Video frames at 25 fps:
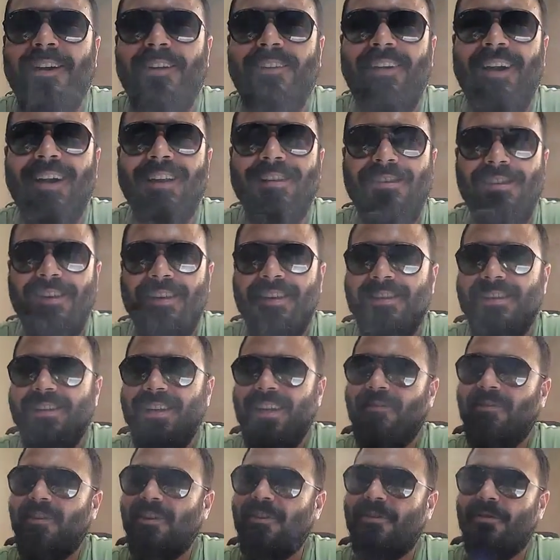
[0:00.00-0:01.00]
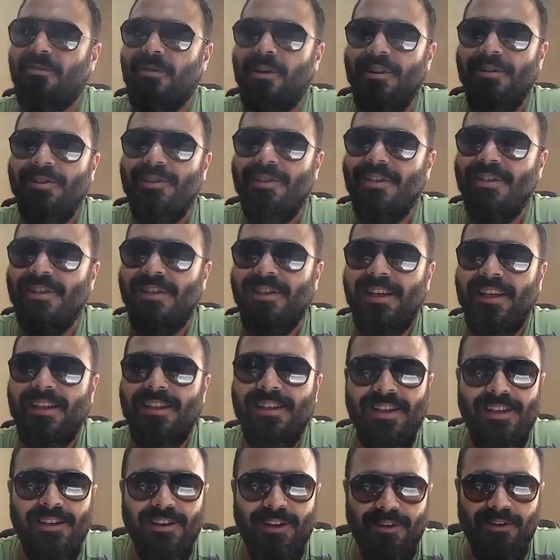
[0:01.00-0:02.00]
Alright, so you see, even at
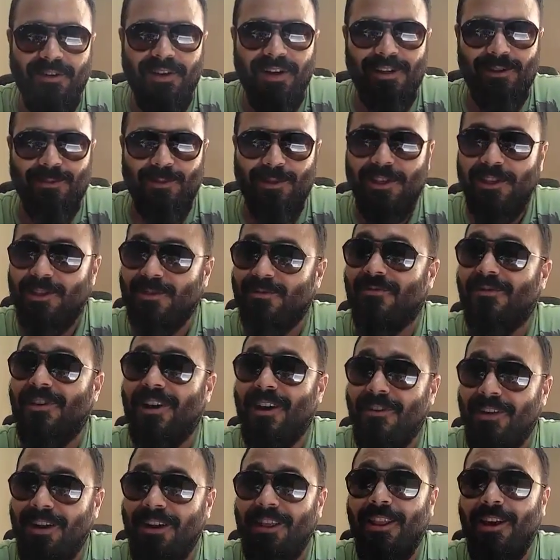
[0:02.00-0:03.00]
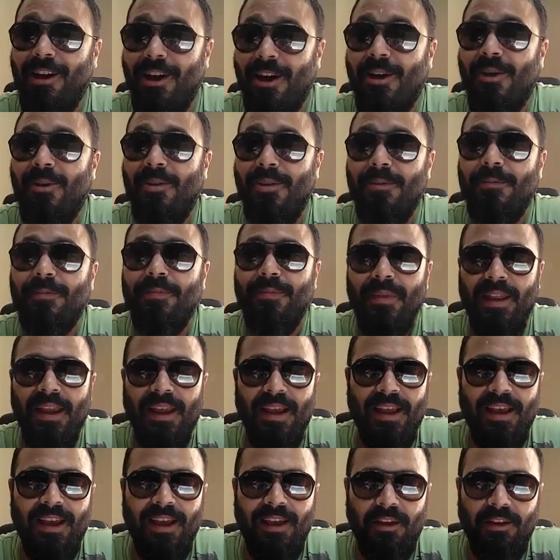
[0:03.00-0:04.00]
360 degrees, which is very low,
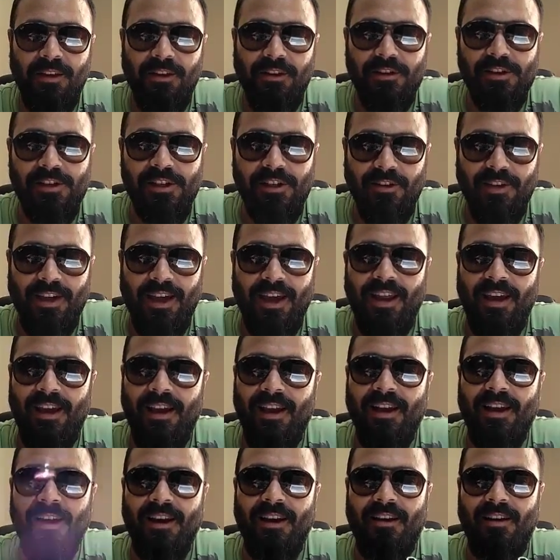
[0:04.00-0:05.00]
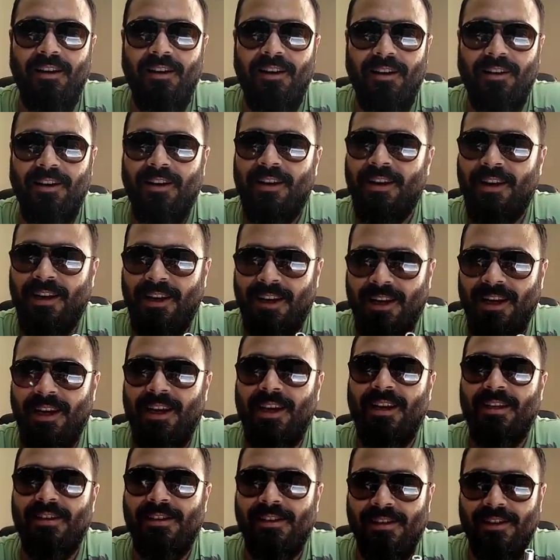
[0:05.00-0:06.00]
you're still getting a
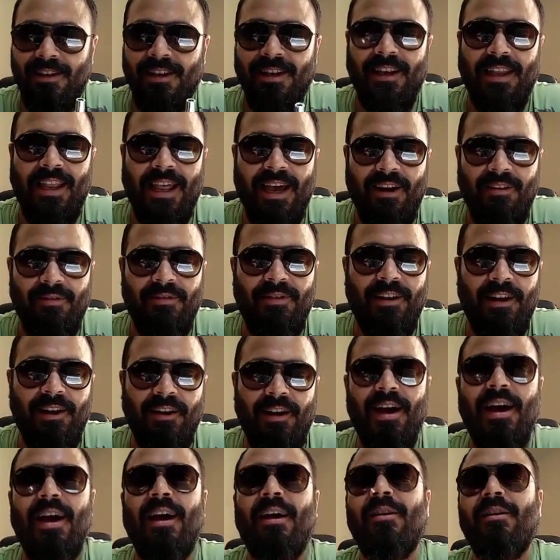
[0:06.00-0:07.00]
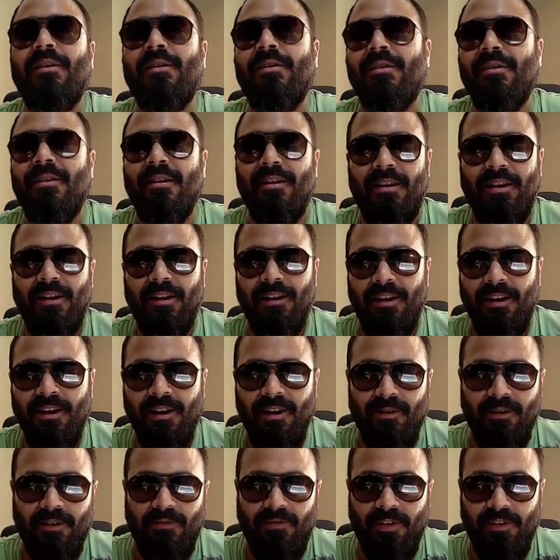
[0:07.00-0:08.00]
decent cloud there. And,
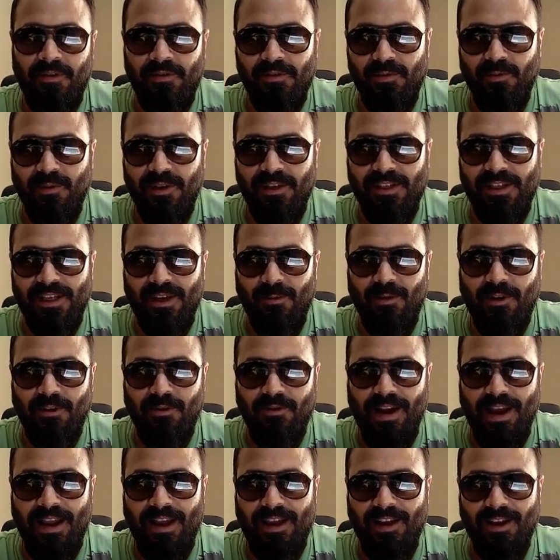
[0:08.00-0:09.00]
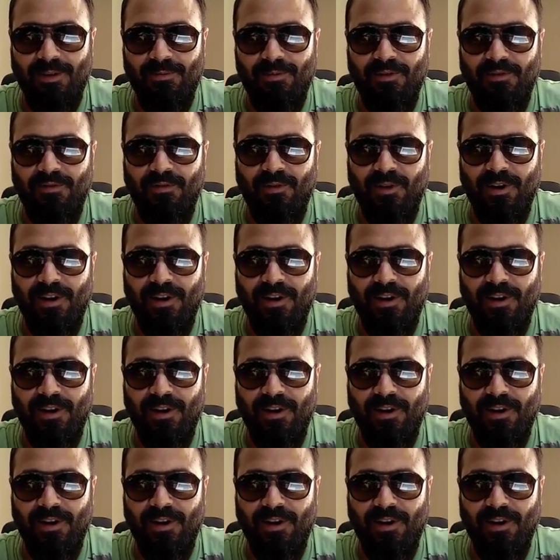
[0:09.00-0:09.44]
if you just want to see, we'll crank it up to